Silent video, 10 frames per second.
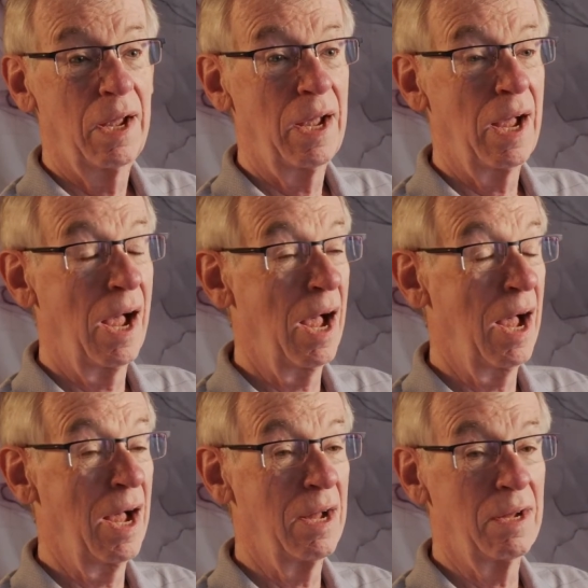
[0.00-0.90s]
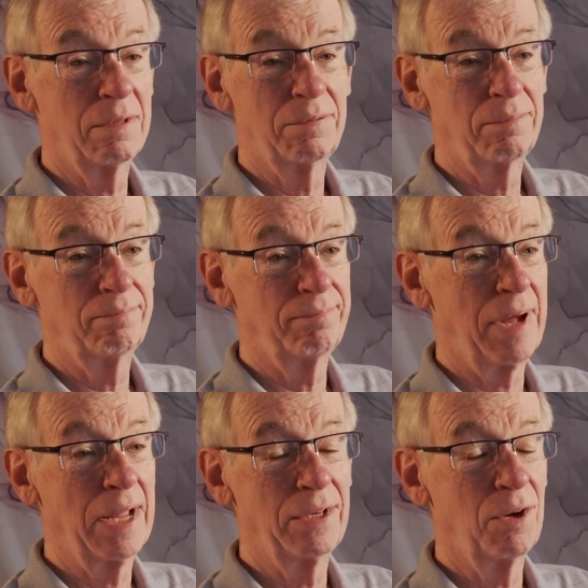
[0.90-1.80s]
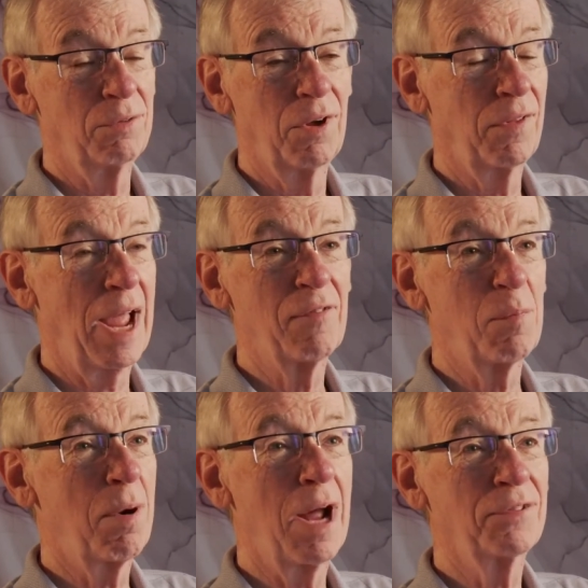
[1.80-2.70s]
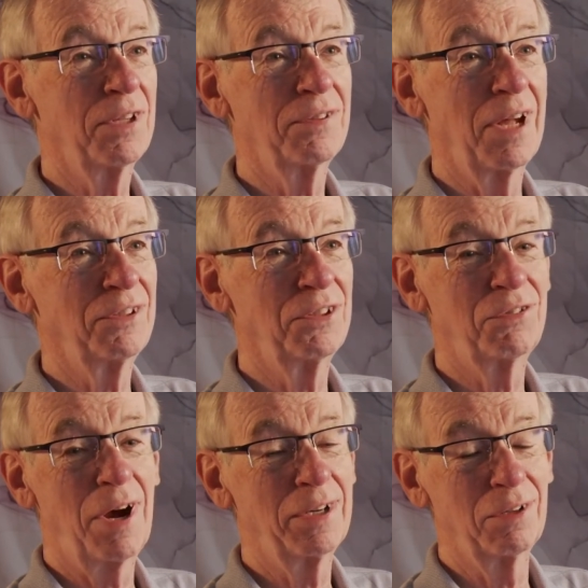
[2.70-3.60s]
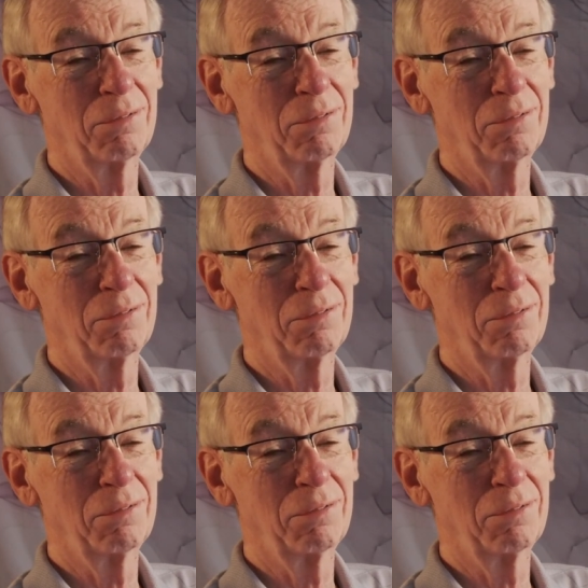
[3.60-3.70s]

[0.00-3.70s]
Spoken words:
I don't know that I have a process. I just try to